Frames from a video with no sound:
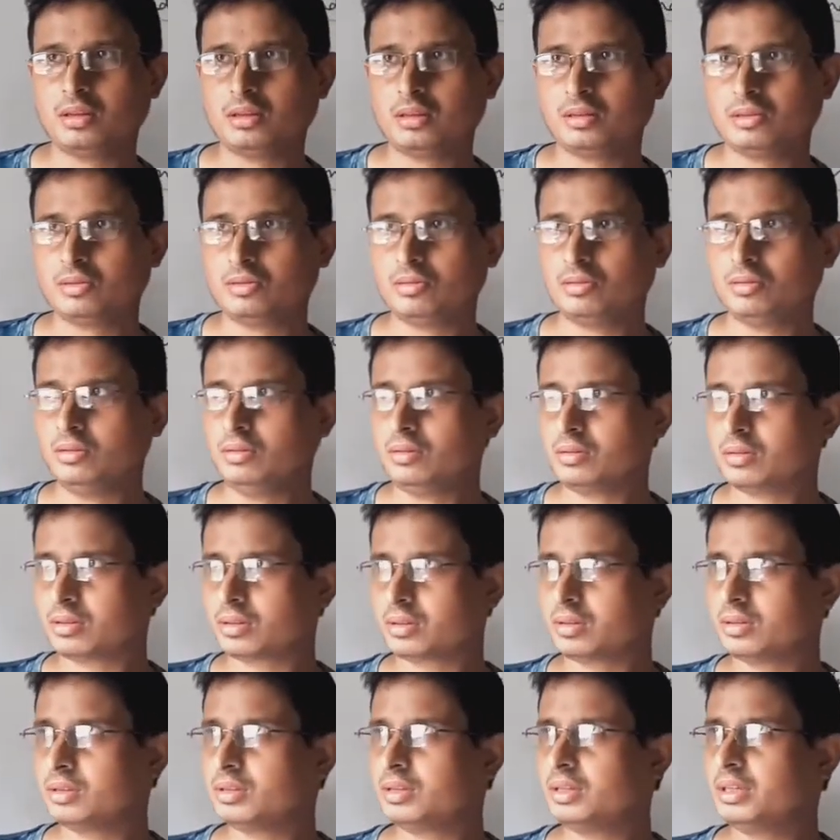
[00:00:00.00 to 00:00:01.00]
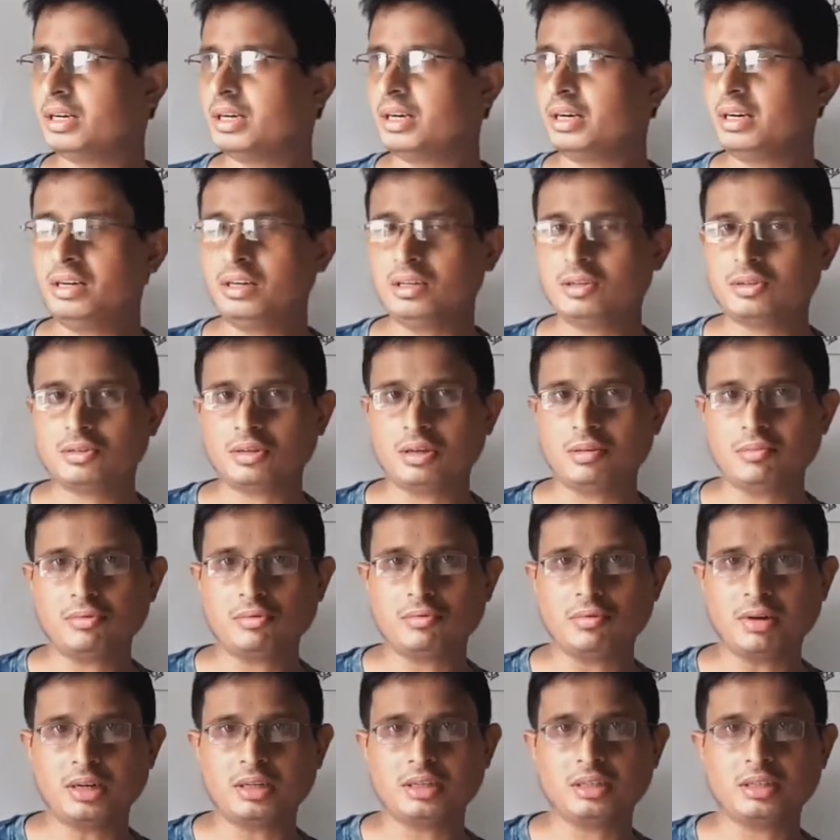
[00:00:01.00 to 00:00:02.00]
So there are some
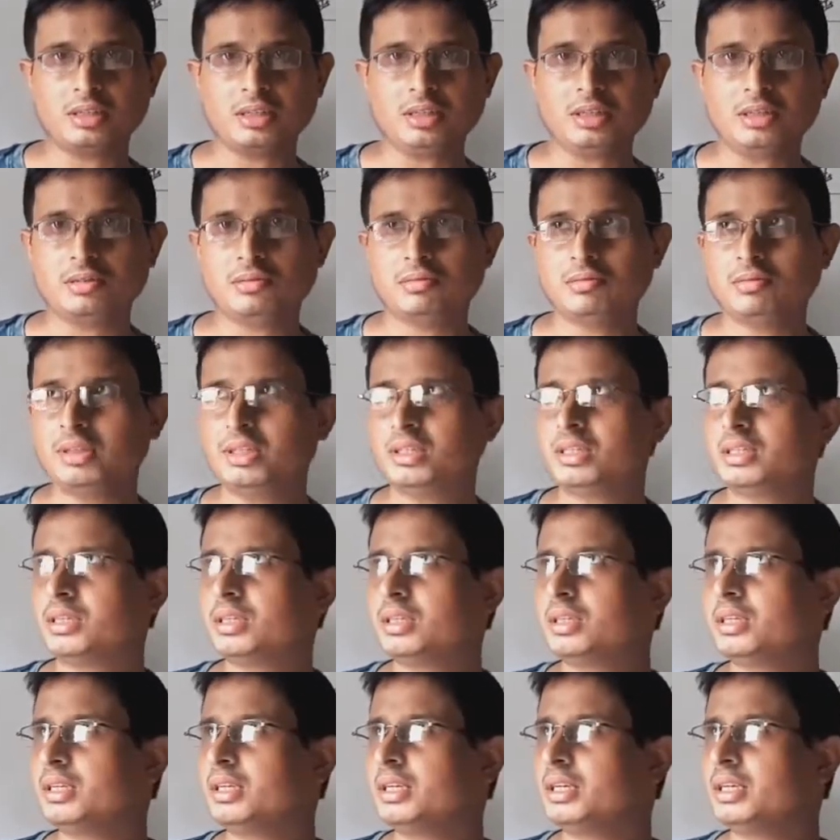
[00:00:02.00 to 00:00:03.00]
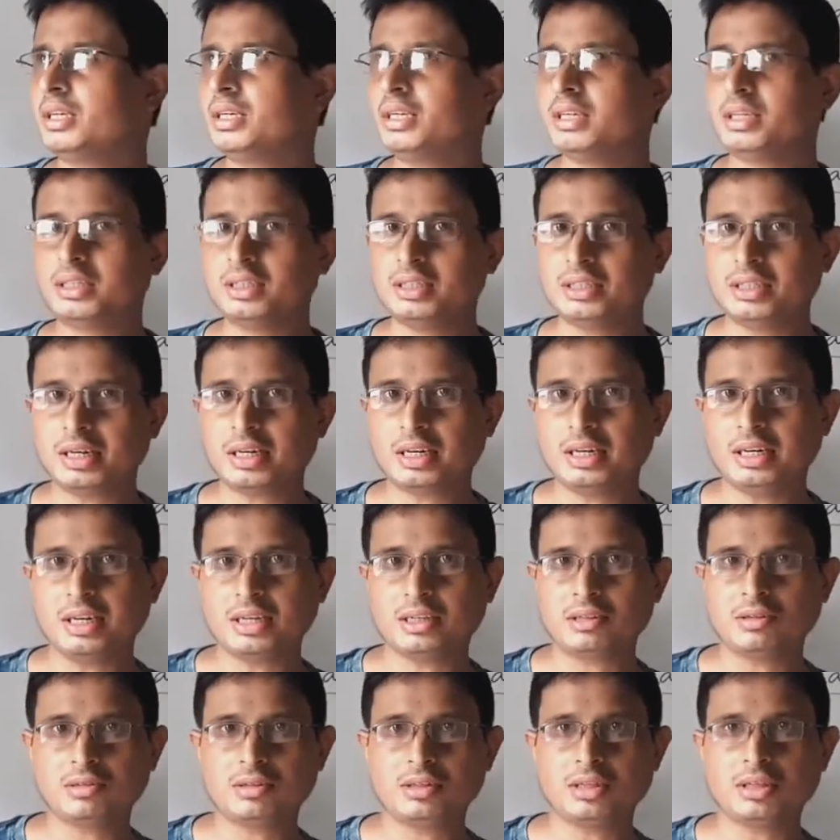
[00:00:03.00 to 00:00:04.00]
quantities which directly
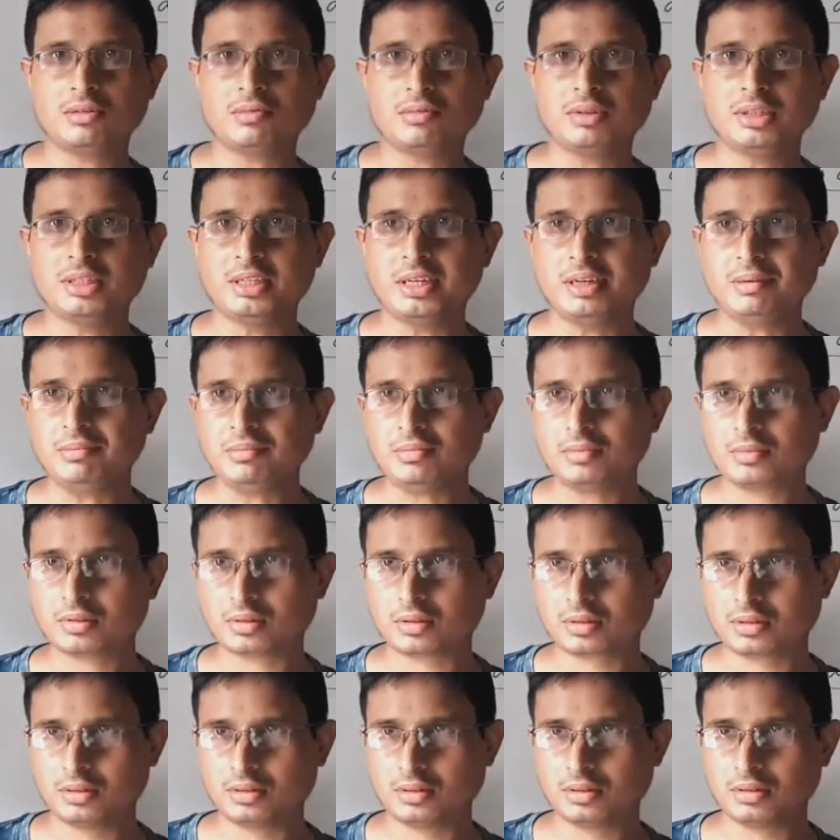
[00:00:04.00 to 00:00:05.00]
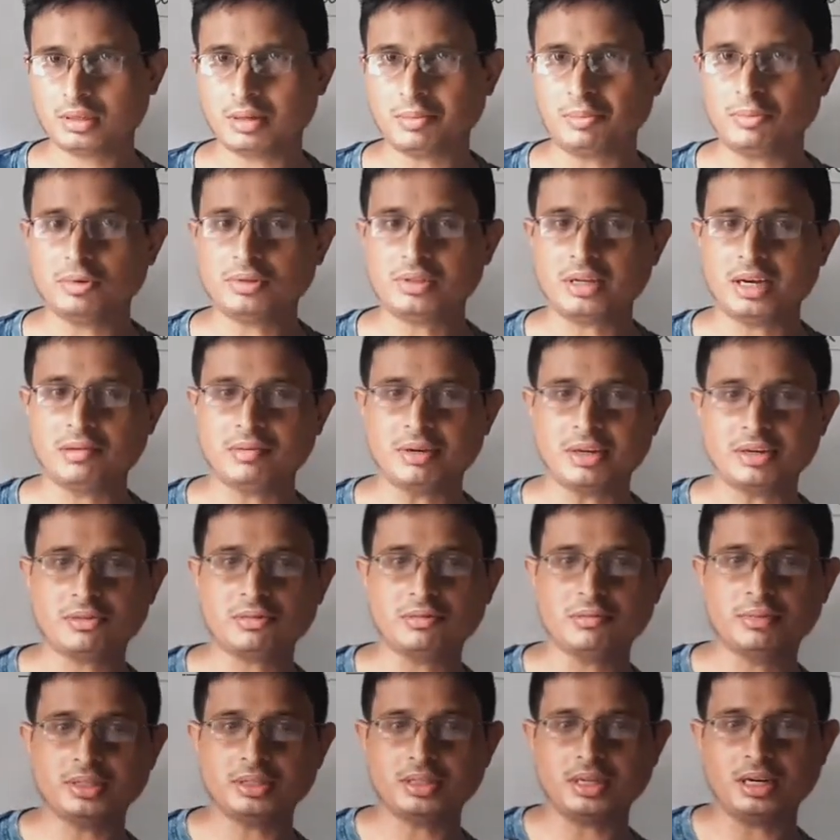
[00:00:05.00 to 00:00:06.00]
associate with them. Suppose I want to
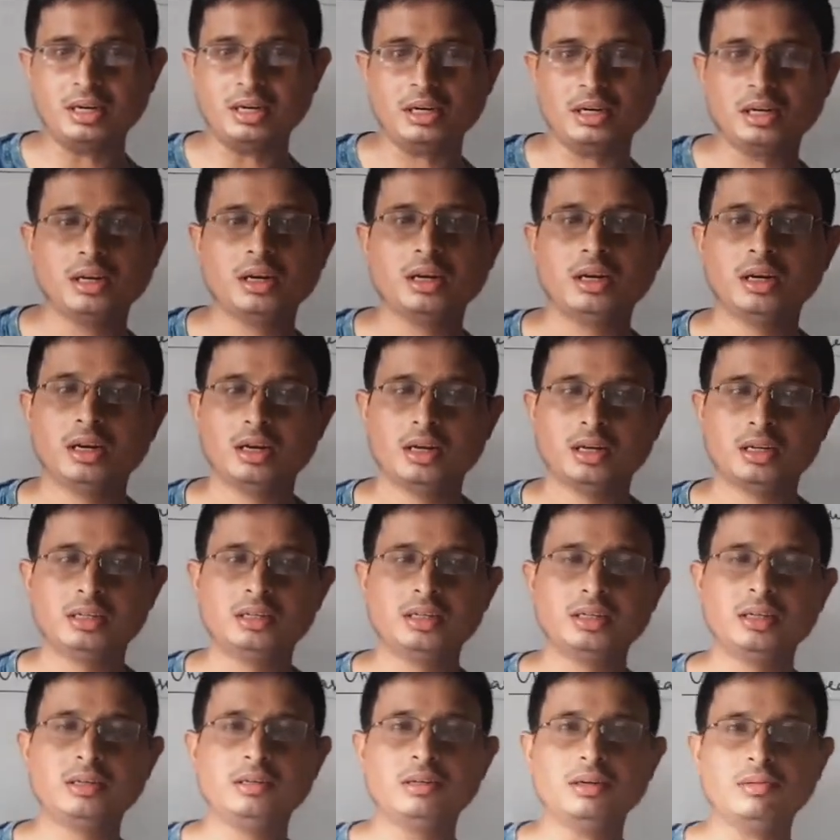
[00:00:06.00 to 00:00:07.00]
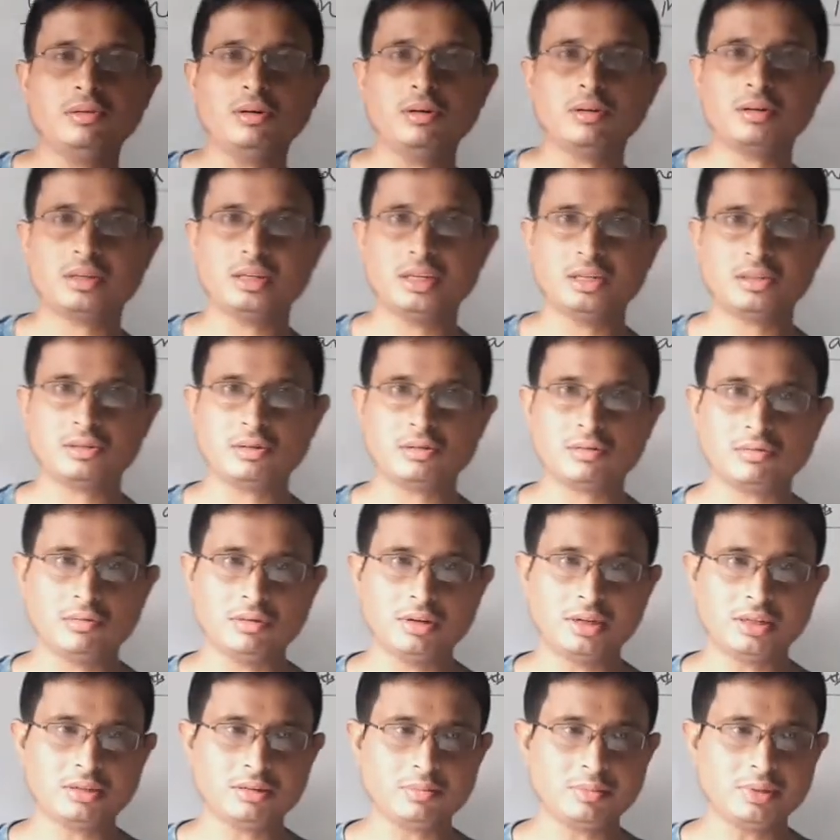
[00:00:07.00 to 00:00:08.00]
measure degree of hotness or
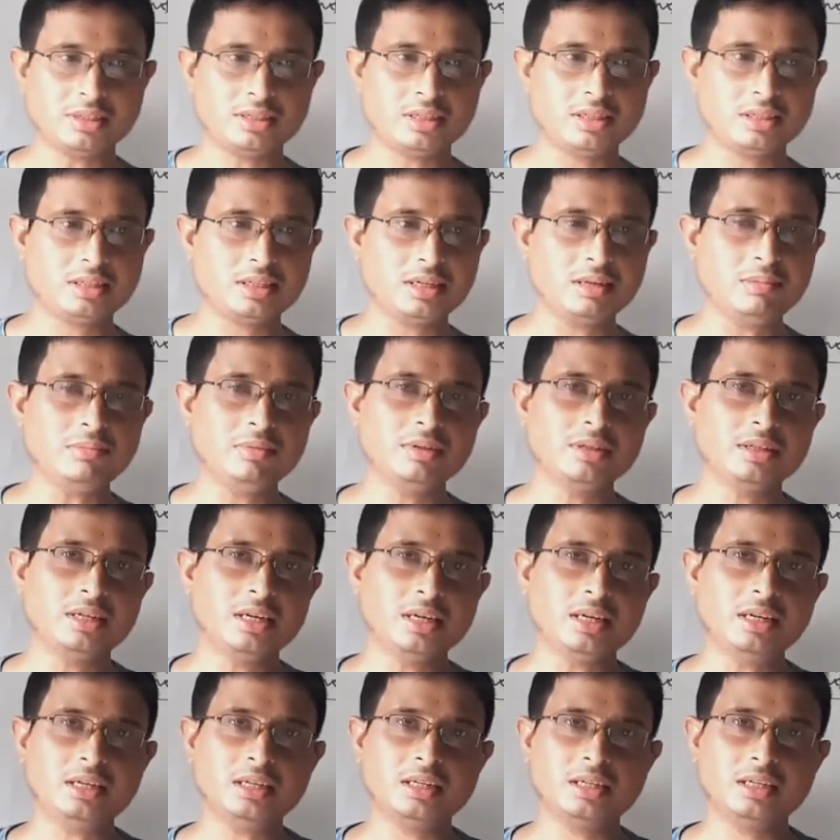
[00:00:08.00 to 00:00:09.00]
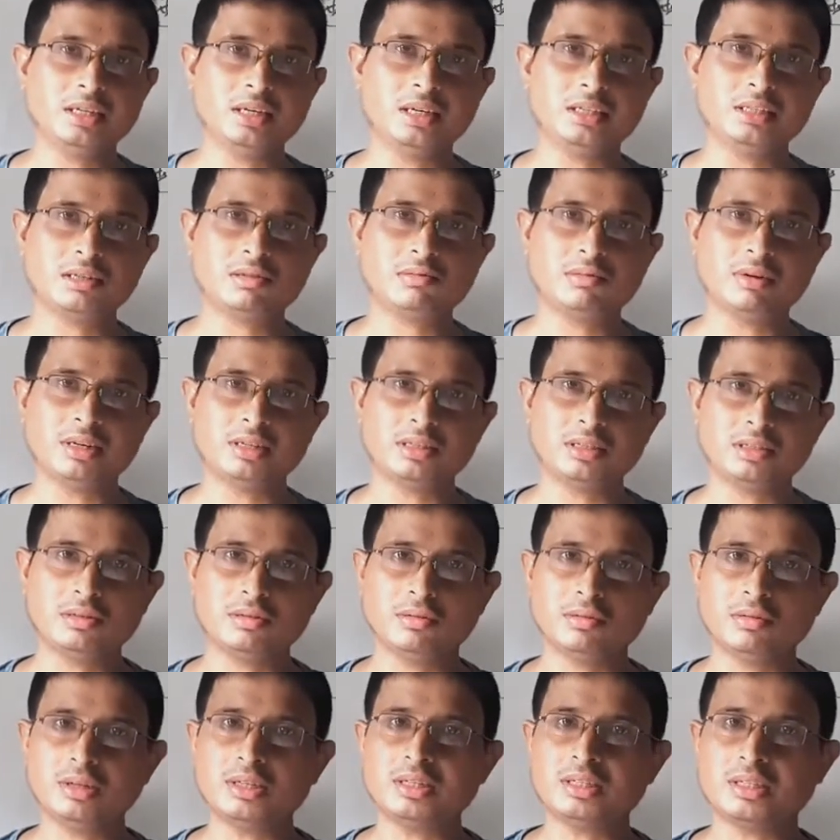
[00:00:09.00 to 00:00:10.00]
coldness of a system, then there is a quantity
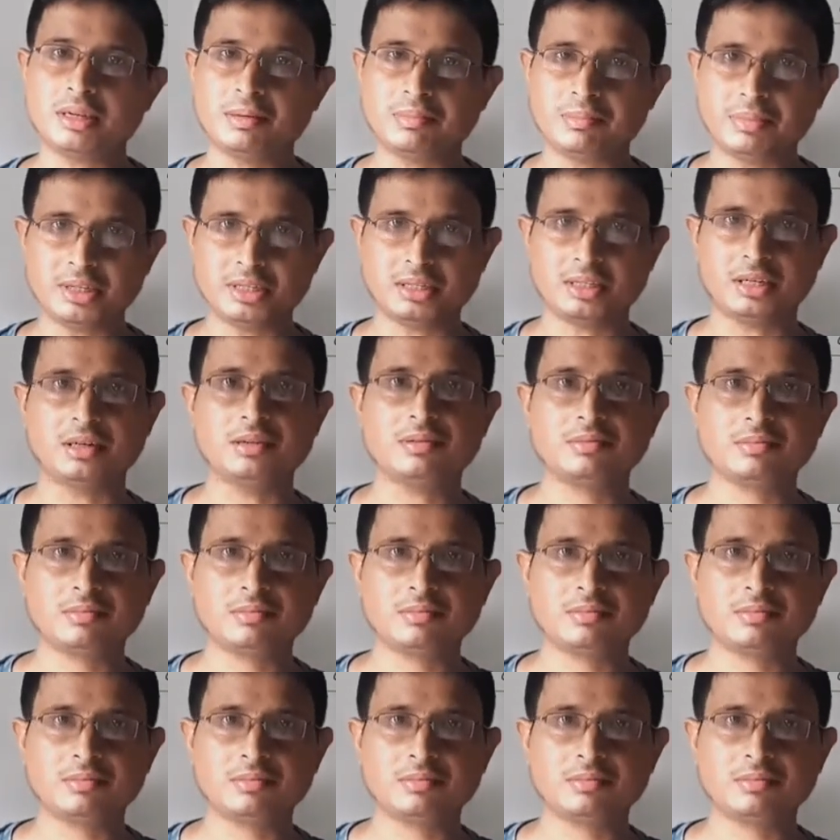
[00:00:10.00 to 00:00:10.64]
known as temperature.